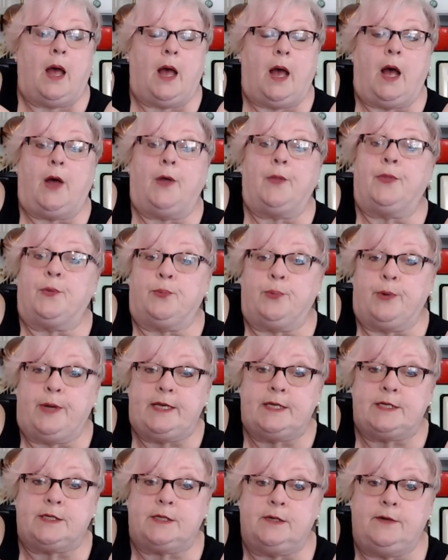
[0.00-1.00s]
The
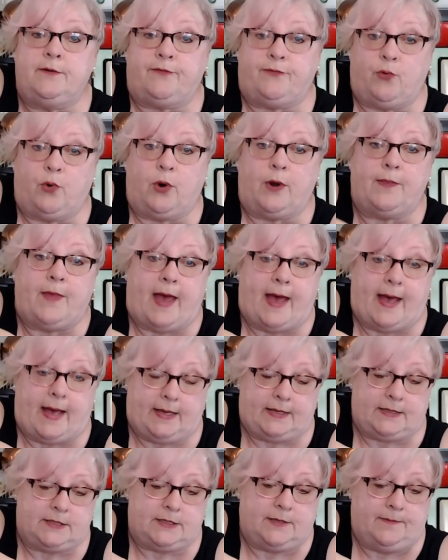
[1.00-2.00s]
reason for
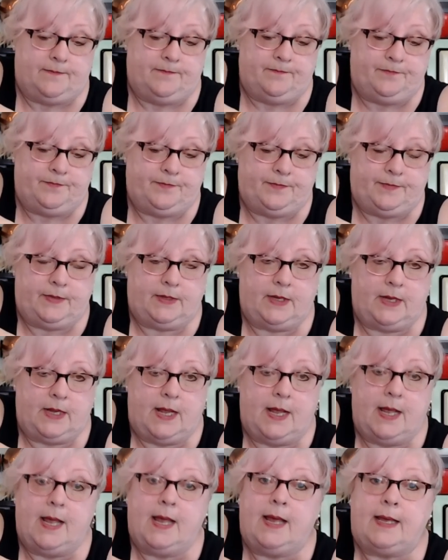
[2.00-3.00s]
that
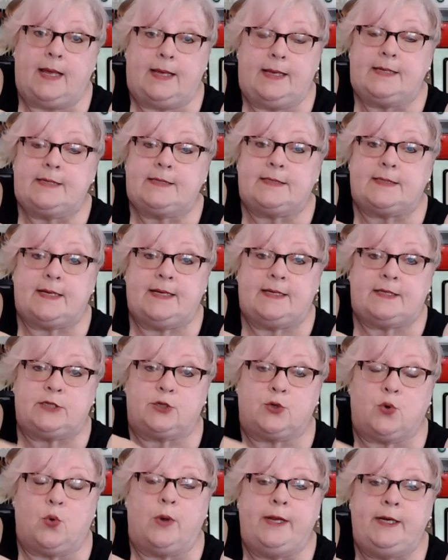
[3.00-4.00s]
is it's
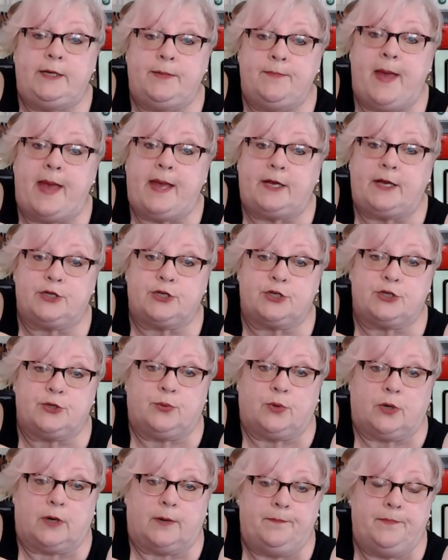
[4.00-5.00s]
going to make
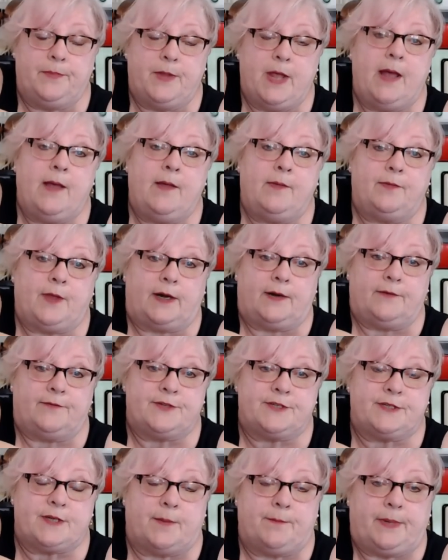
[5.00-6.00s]
sure that if
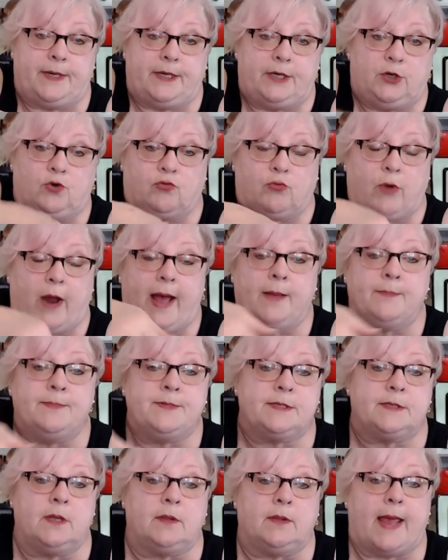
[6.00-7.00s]
somebody
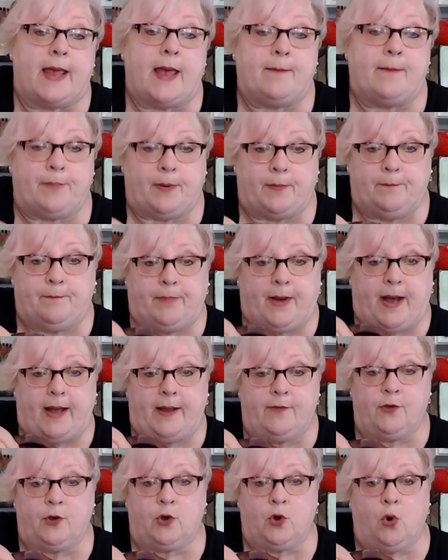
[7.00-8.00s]
grabs the lamp
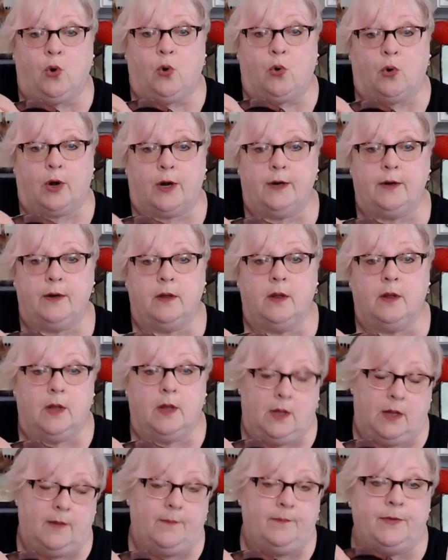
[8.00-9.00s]
by the cord,
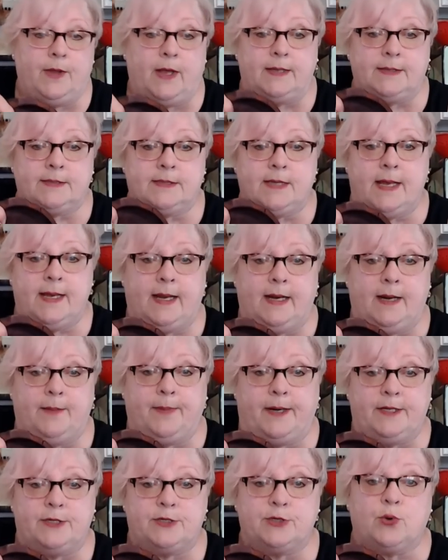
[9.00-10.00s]
not saying
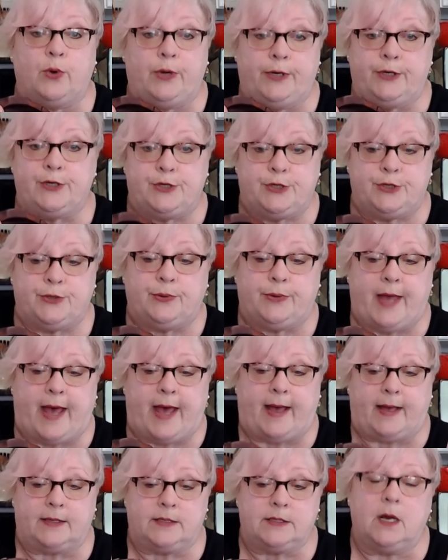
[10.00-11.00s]
anybody's going to do
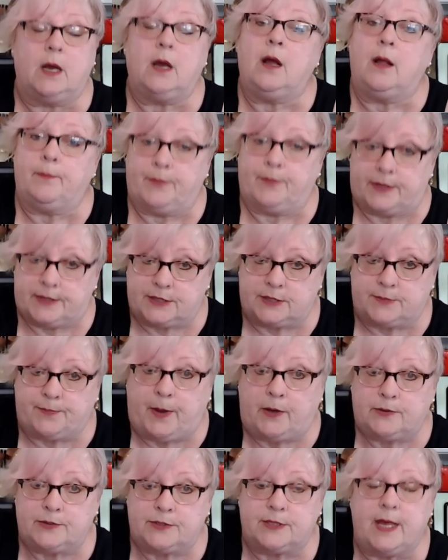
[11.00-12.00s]
that, but
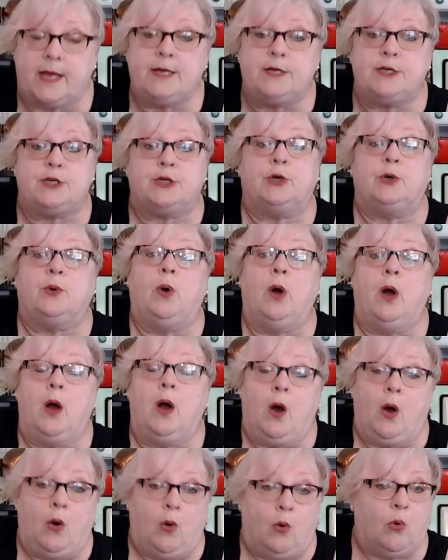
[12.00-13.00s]
suppose they do,
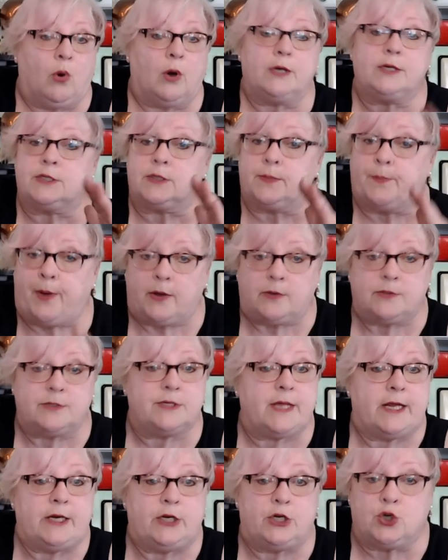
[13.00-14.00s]
or suppose
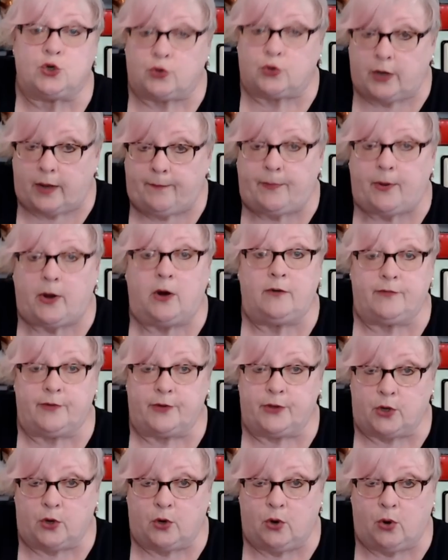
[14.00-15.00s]
they trip over
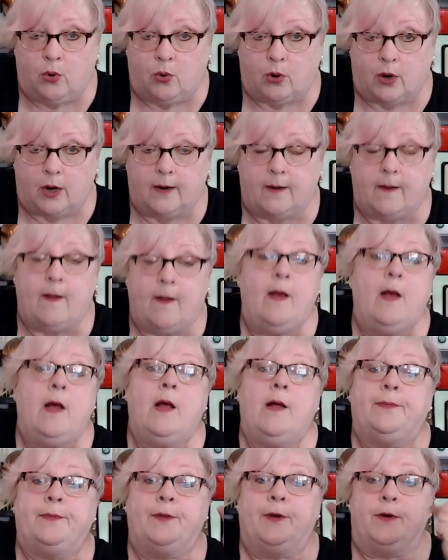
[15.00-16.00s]
the cord,
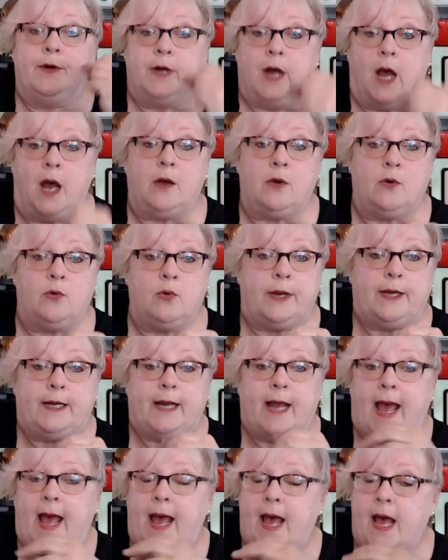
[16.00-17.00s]
they're not going
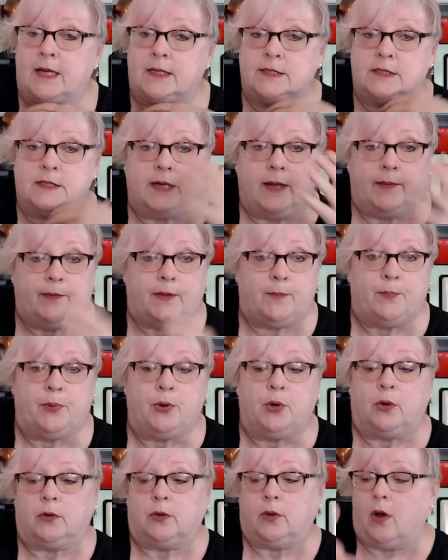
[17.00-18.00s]
to accidentally
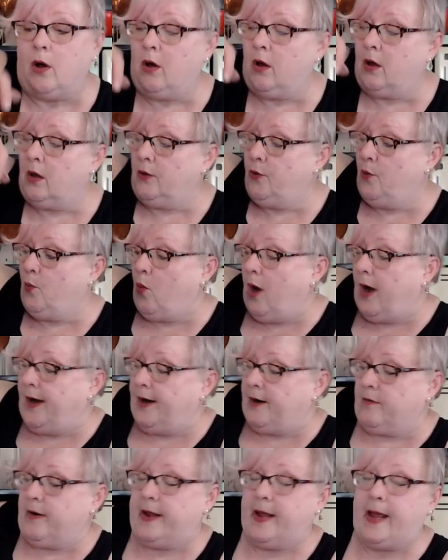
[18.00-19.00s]
pull all the
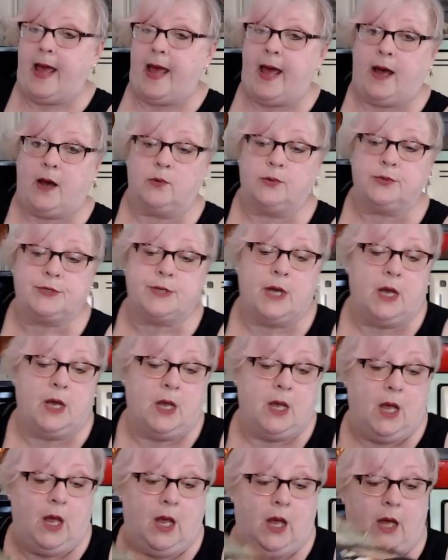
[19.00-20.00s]
wiring out,
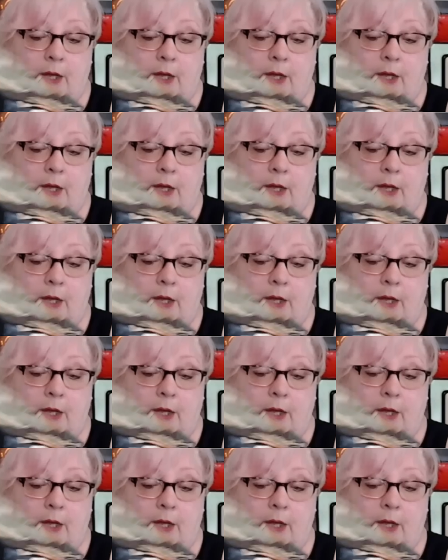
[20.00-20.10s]
you